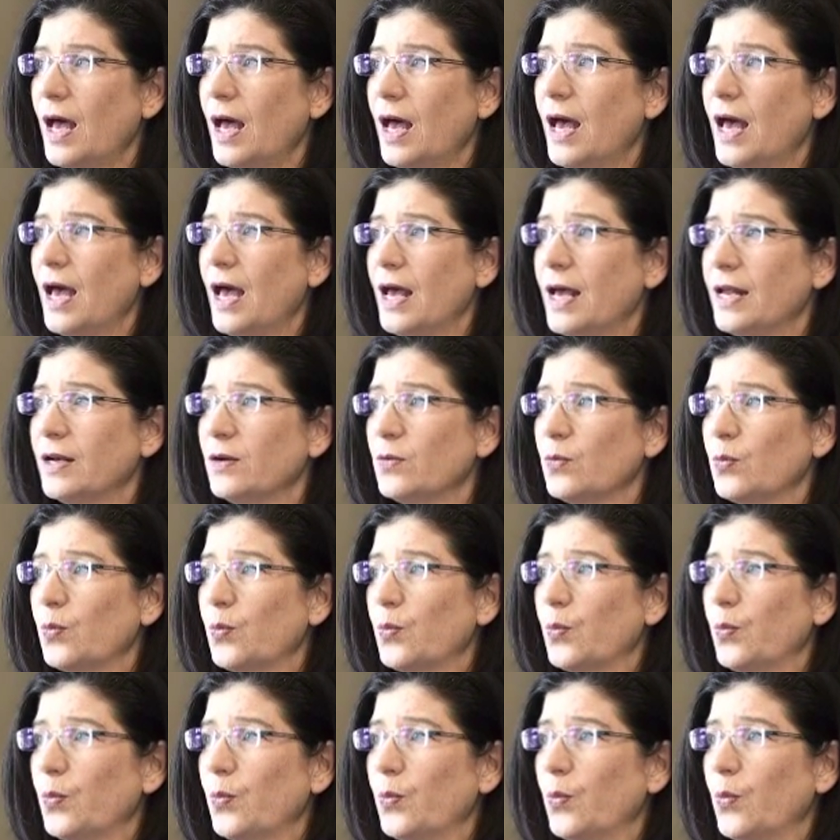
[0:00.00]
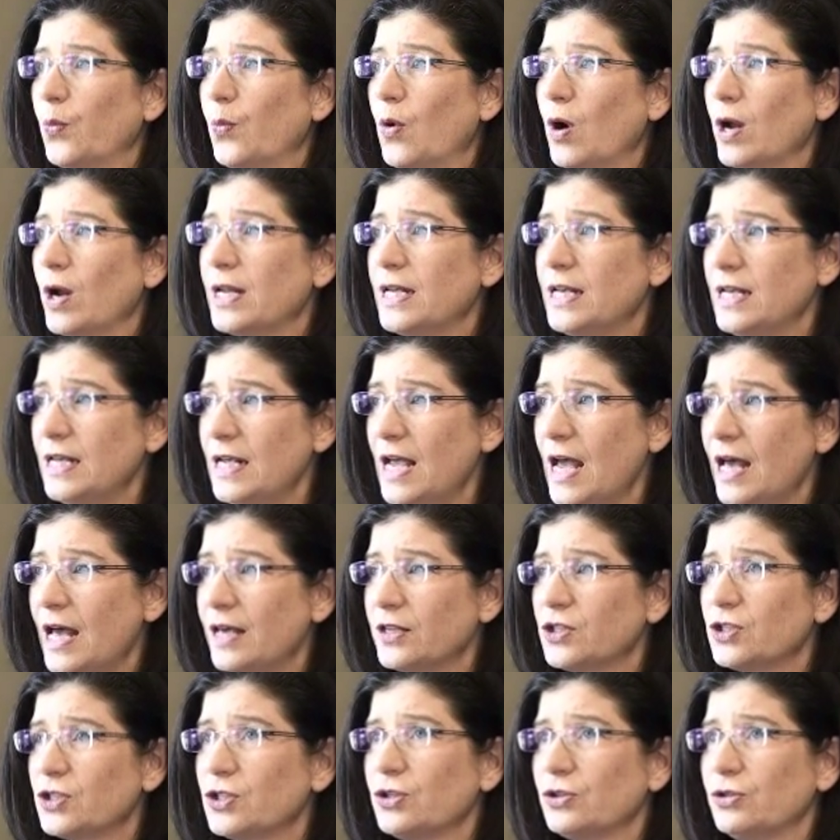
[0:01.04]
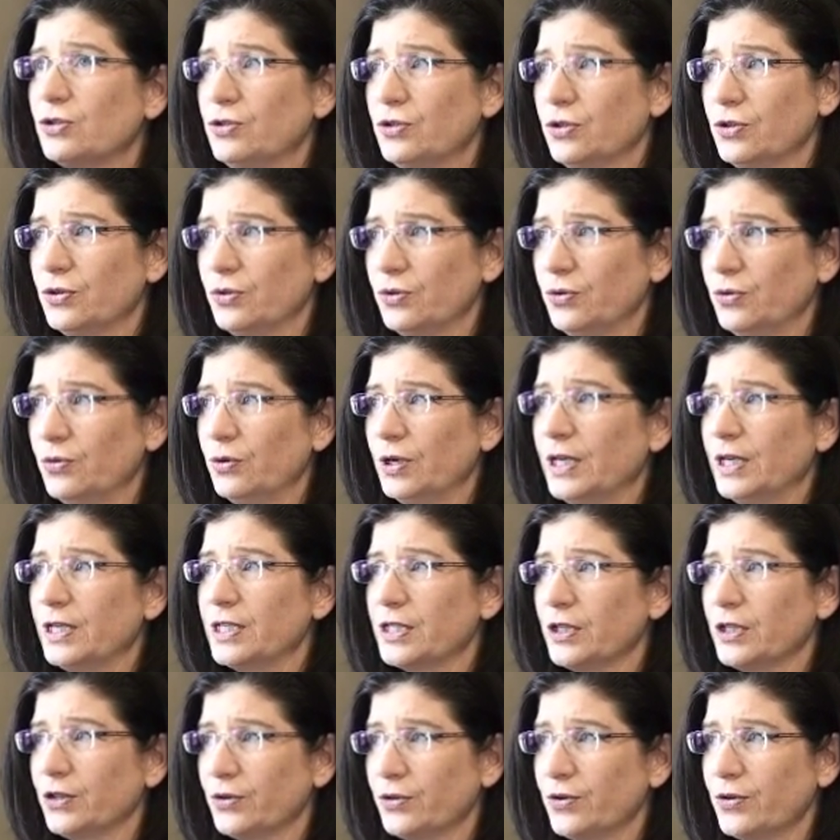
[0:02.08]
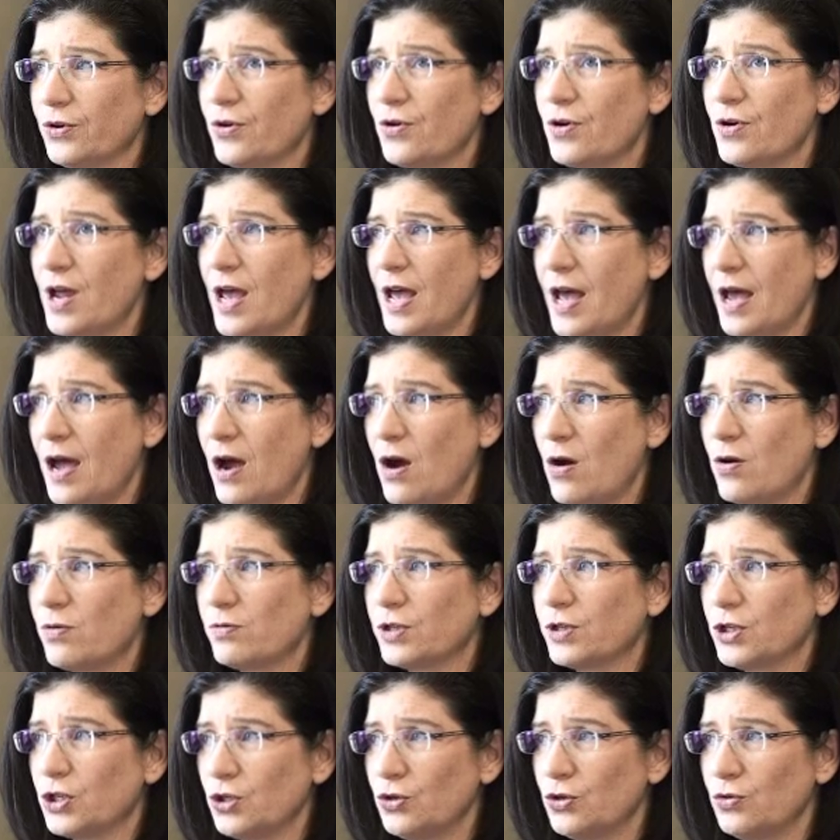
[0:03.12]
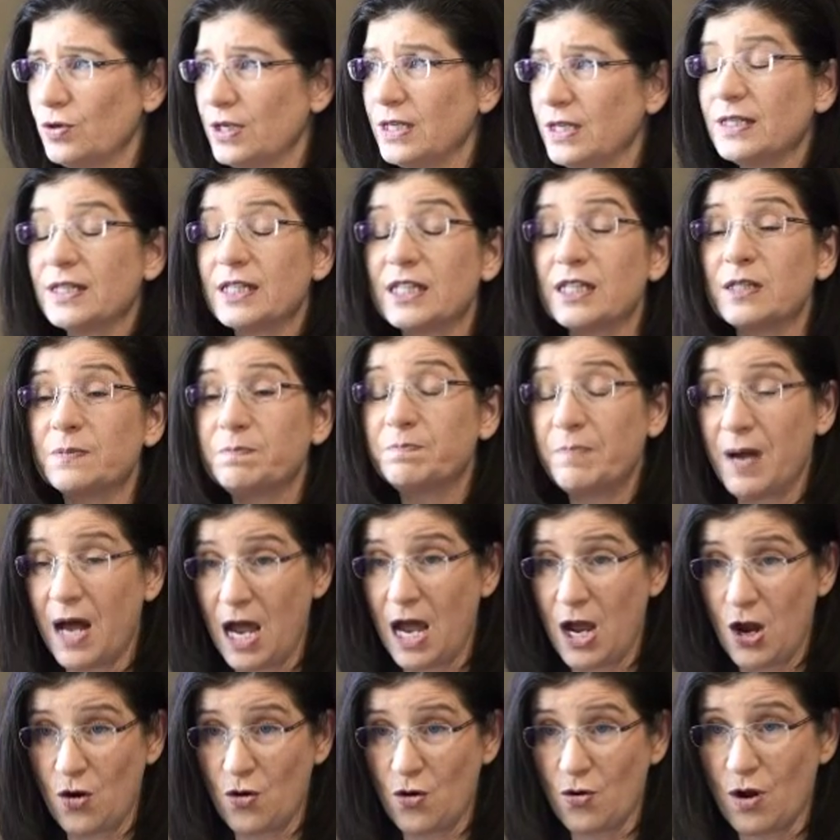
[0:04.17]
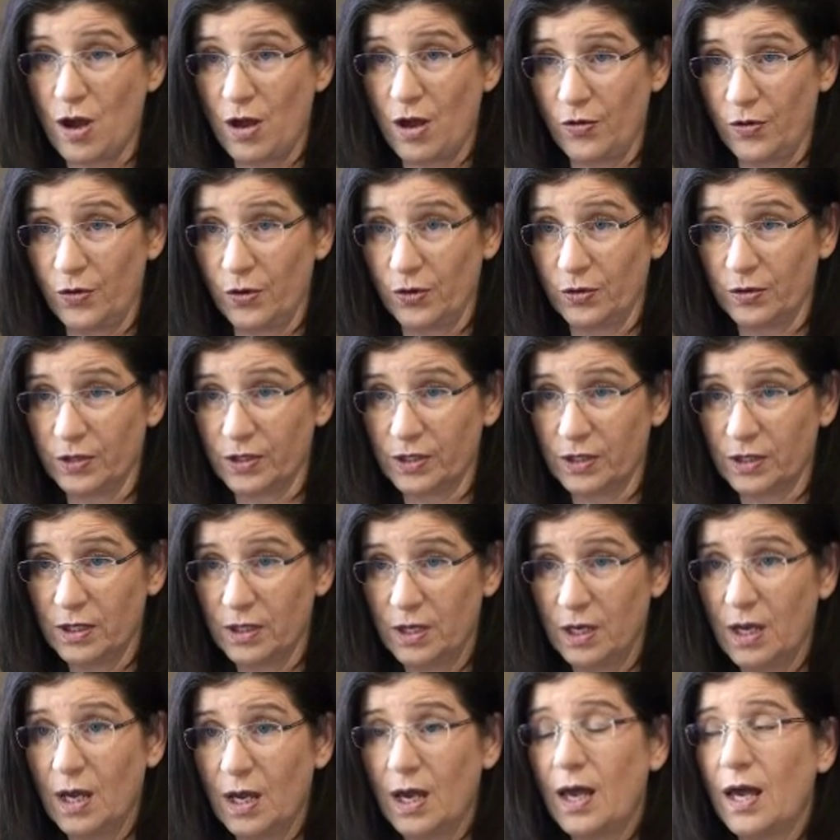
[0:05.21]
And what he has to do is learn how to inspire others